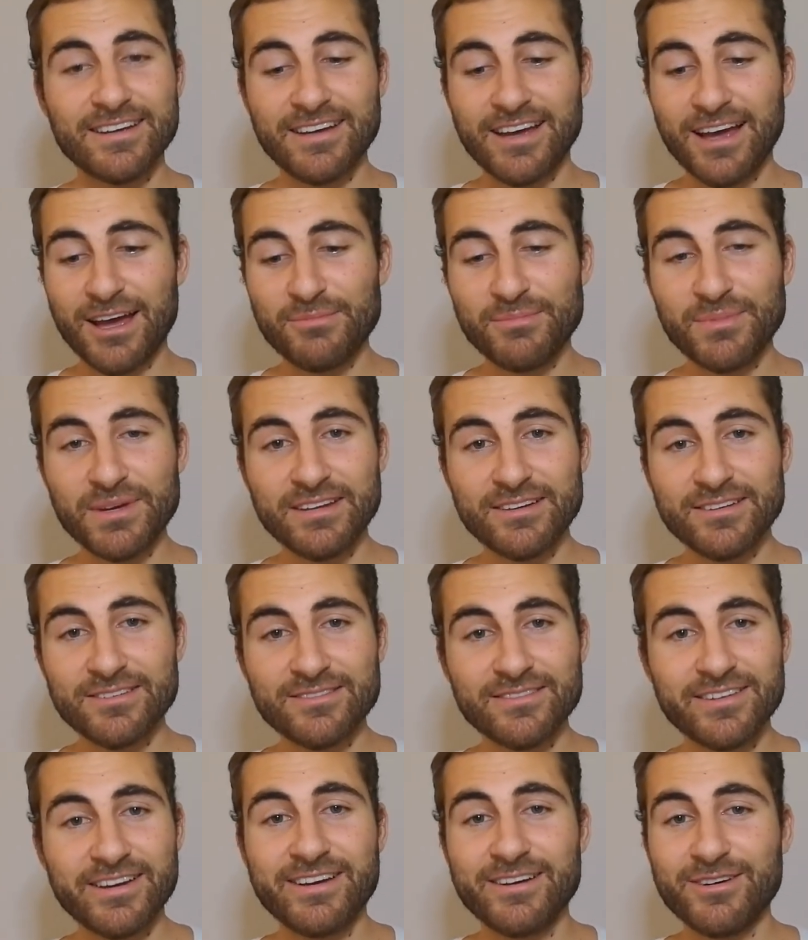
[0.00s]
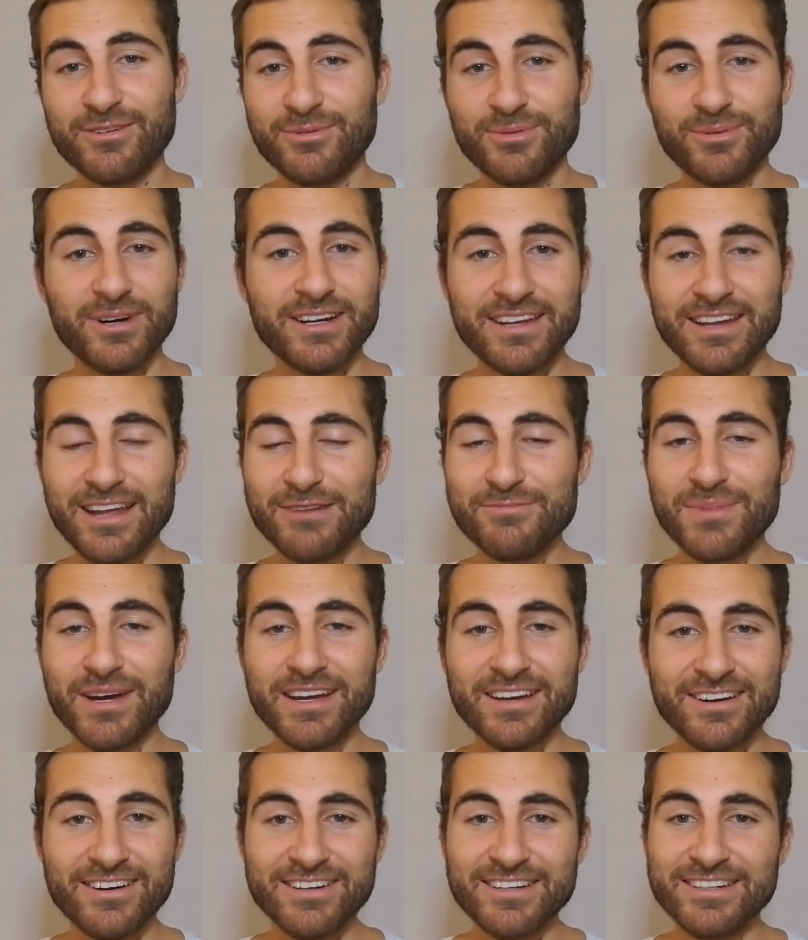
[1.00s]
I mean, what am
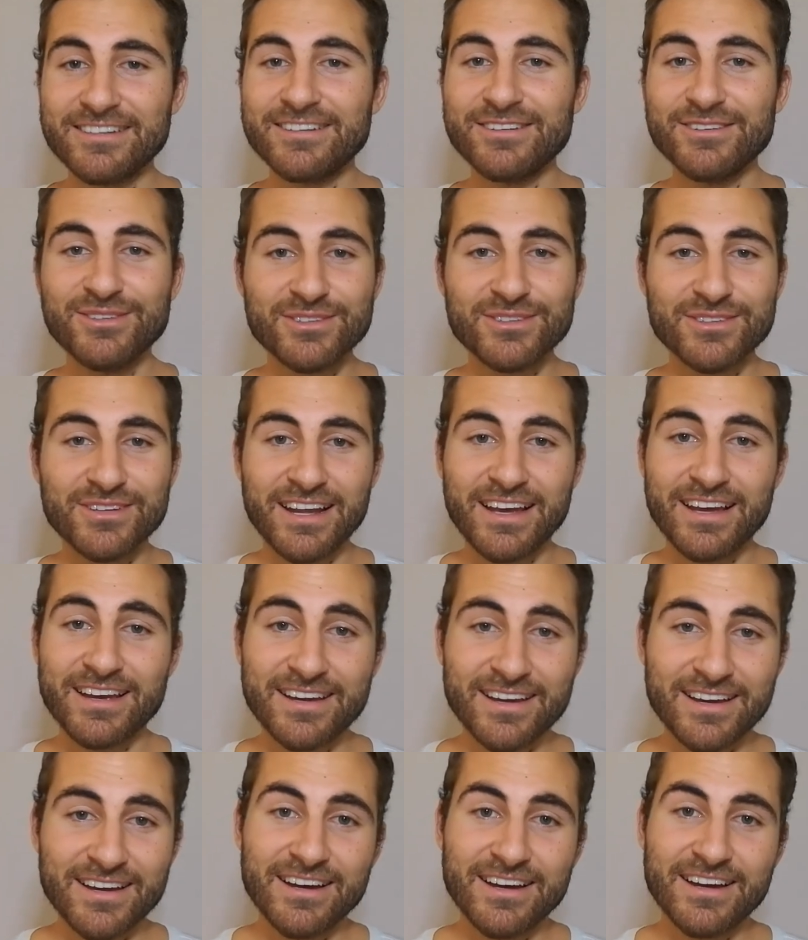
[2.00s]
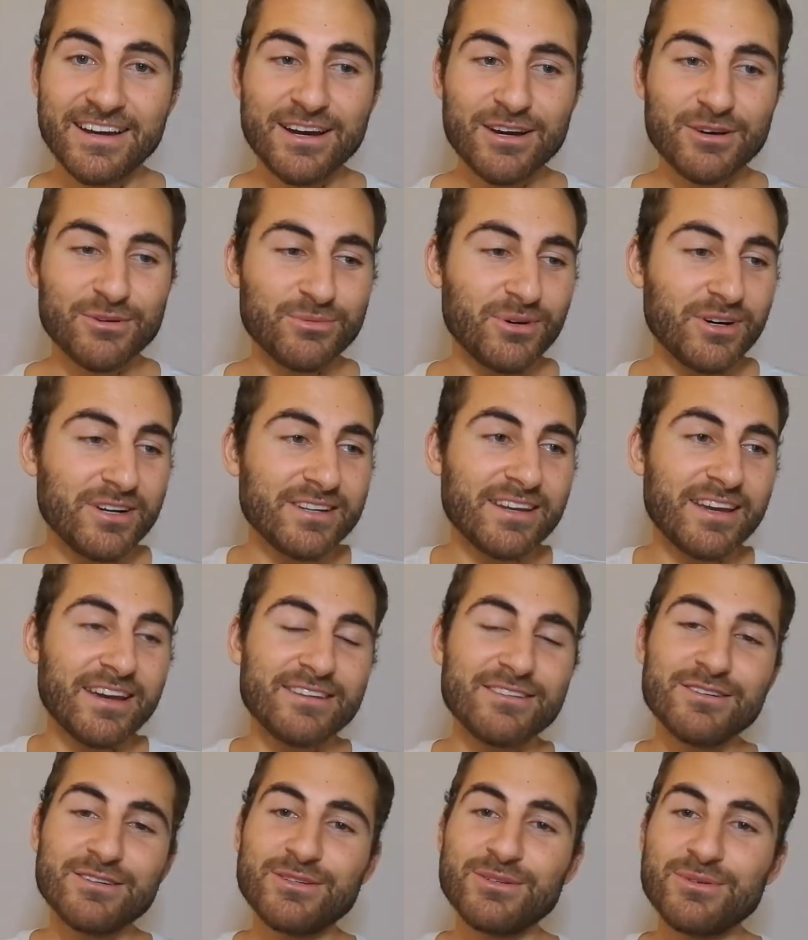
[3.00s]
I gonna do? Like, what
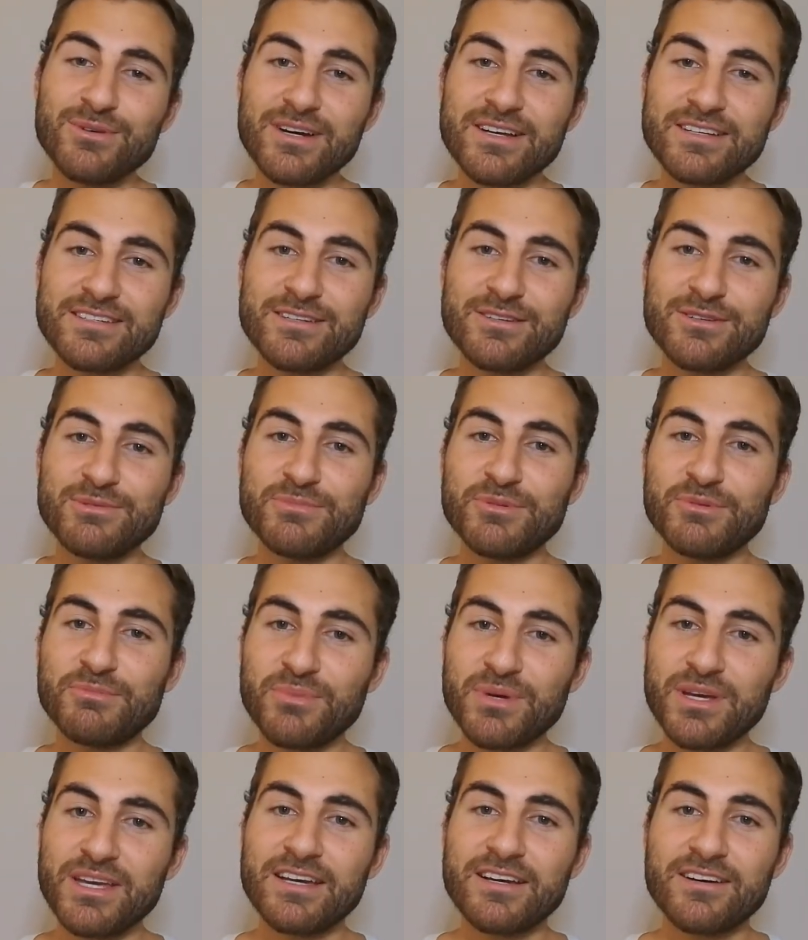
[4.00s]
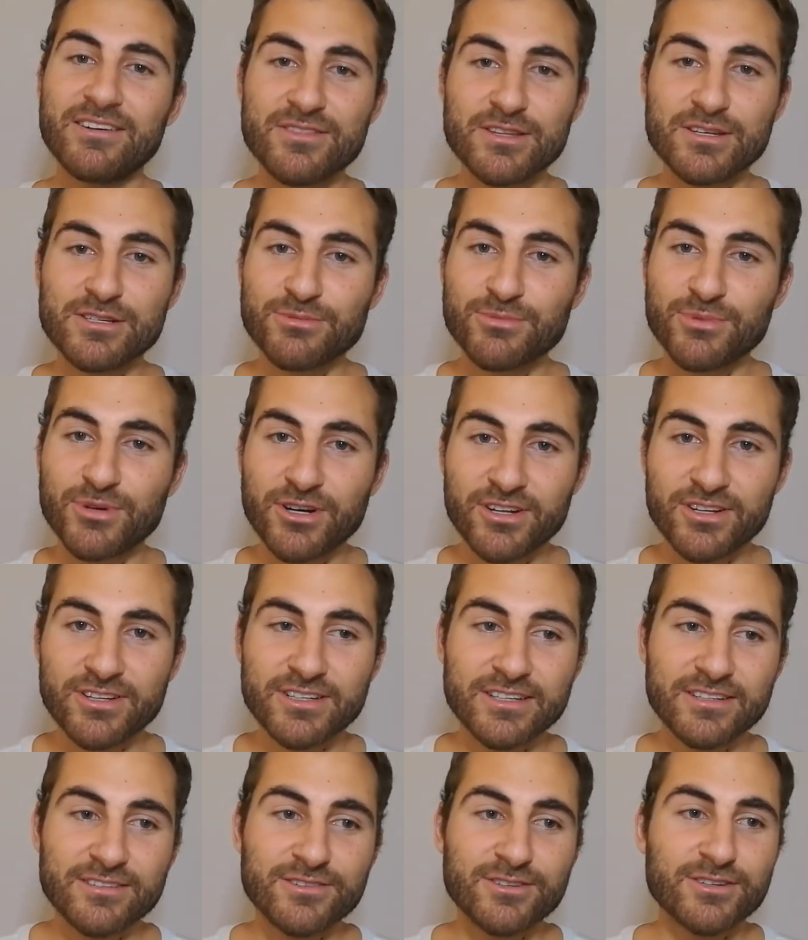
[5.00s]
can you do as a human being on this
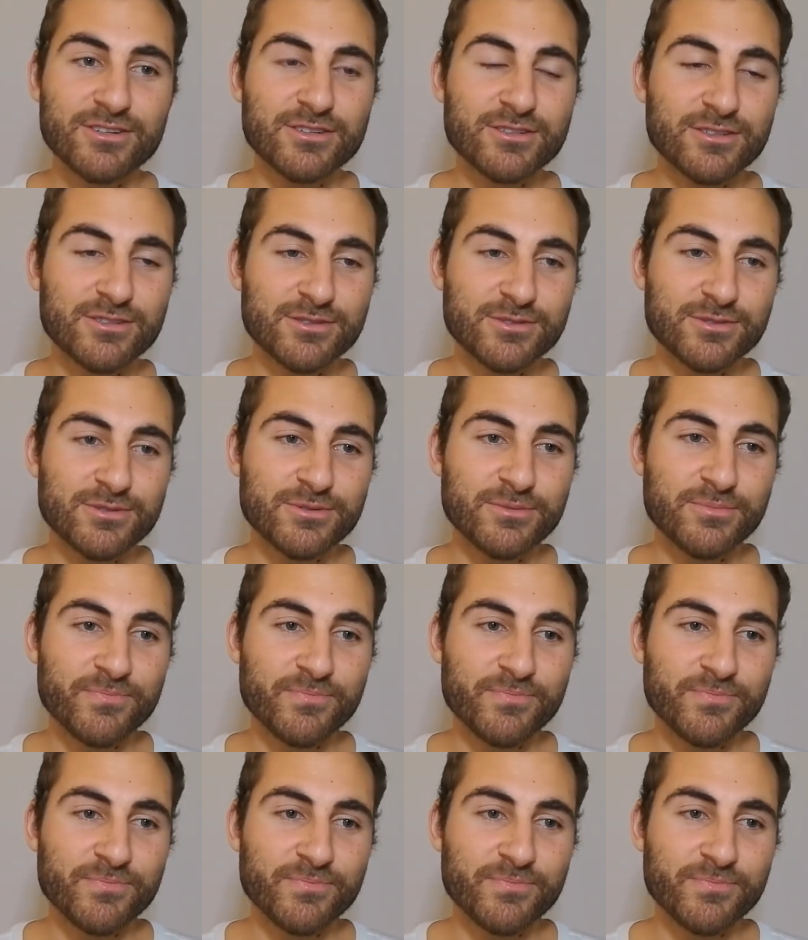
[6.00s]
world in order to